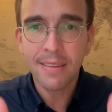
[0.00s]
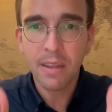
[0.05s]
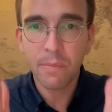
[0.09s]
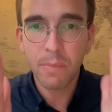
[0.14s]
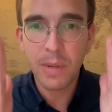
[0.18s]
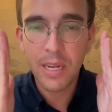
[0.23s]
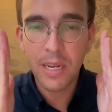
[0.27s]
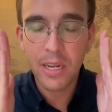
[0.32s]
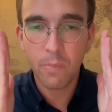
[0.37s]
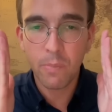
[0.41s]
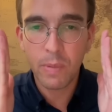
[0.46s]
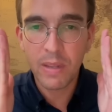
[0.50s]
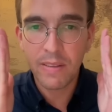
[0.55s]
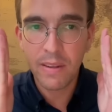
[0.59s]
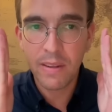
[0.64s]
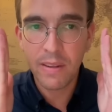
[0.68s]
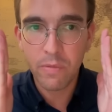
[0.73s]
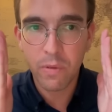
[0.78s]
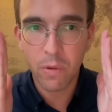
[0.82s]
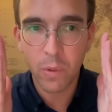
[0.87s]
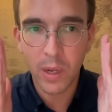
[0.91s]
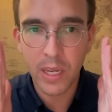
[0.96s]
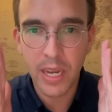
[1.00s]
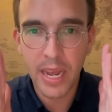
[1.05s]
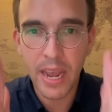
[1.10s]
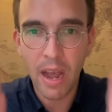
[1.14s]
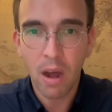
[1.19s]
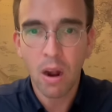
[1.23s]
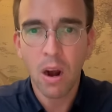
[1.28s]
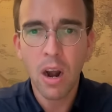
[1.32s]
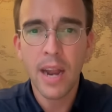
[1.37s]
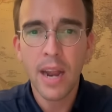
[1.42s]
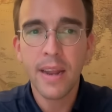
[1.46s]
they need to be seen for what they
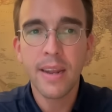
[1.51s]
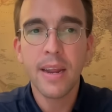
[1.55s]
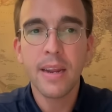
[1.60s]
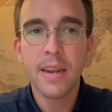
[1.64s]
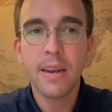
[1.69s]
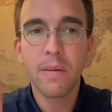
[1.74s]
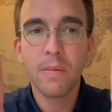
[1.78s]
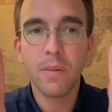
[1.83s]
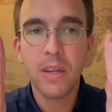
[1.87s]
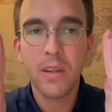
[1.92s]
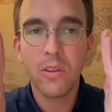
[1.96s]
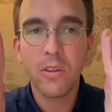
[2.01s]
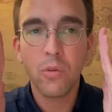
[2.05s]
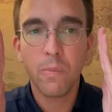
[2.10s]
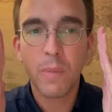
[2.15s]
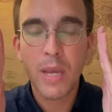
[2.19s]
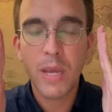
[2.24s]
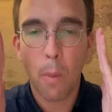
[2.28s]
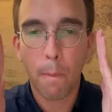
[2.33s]
are, and they need to be